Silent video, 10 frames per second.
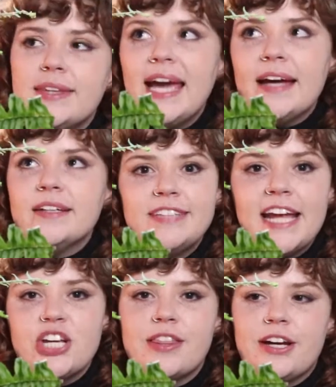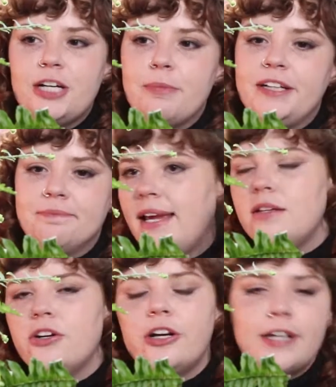yeah, nature therapy in
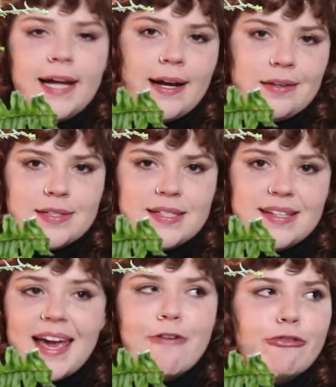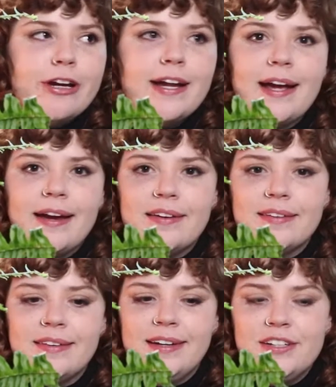your own house every day.
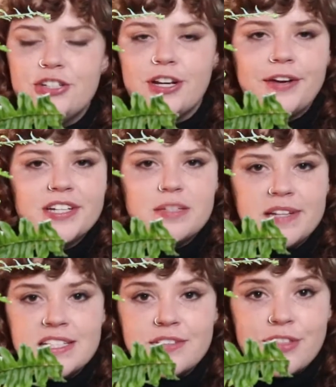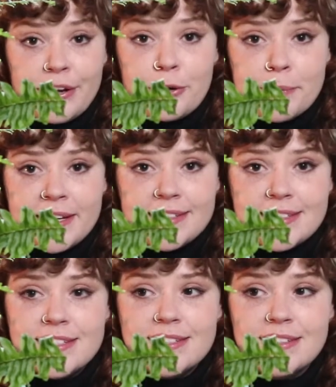Do you know how expensive therapy is?